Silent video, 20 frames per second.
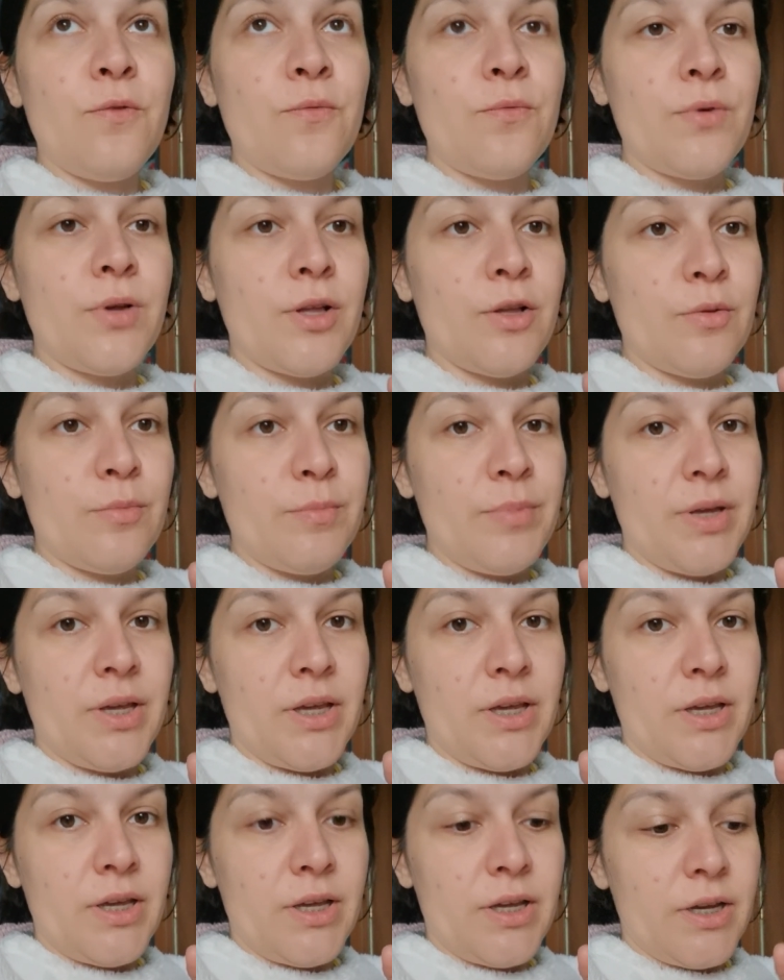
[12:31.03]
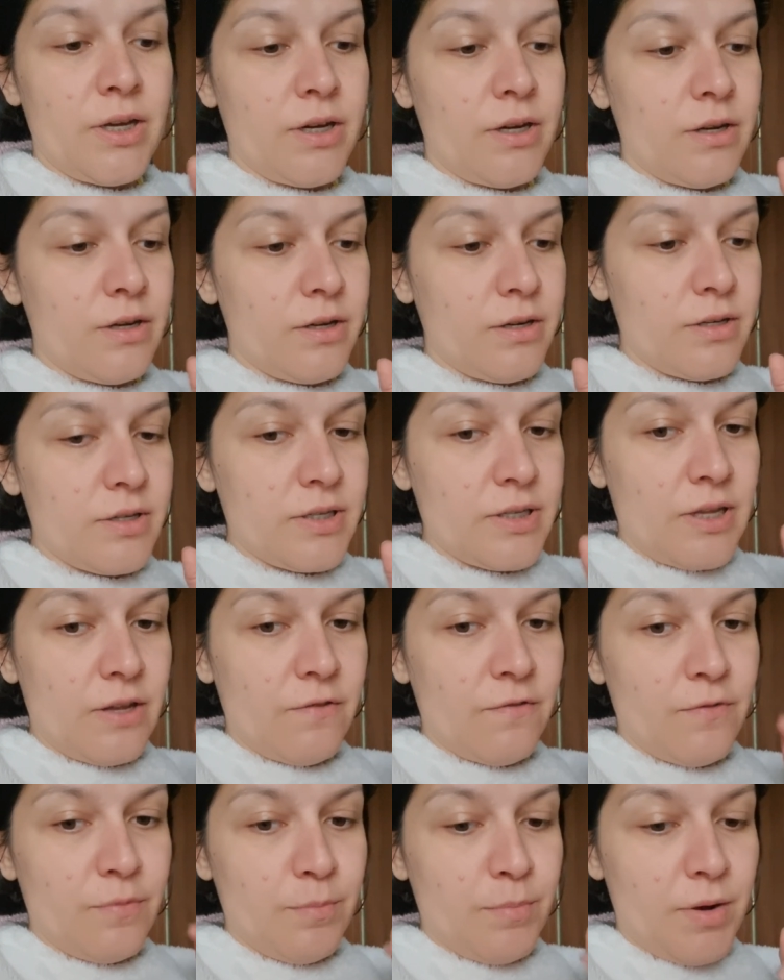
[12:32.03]
will be
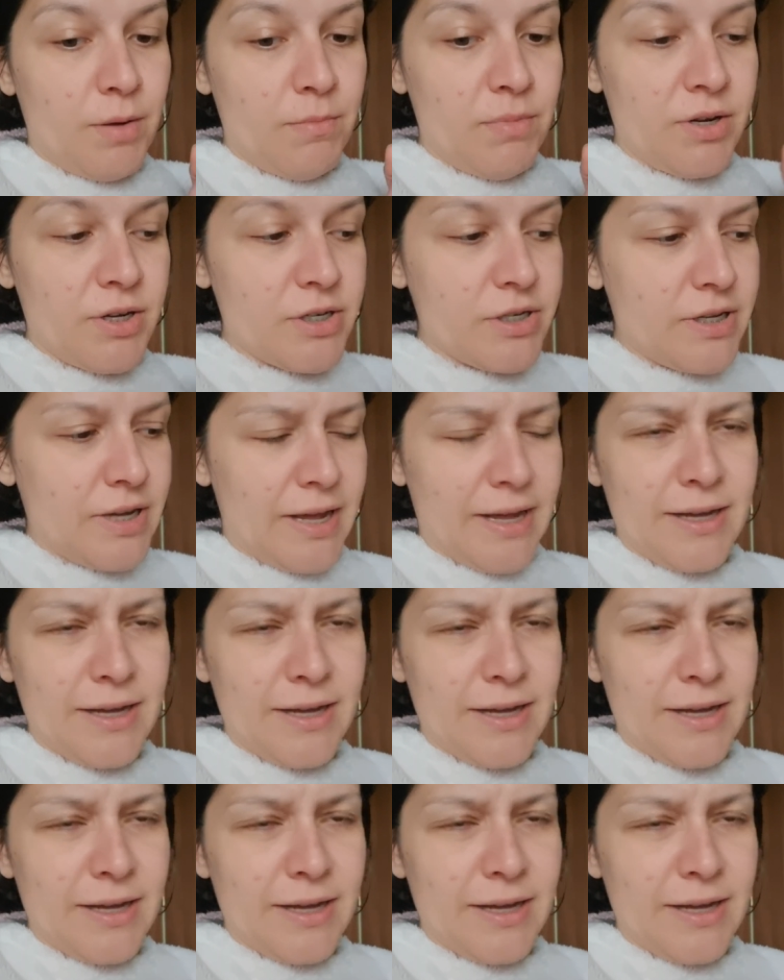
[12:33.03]
self-published,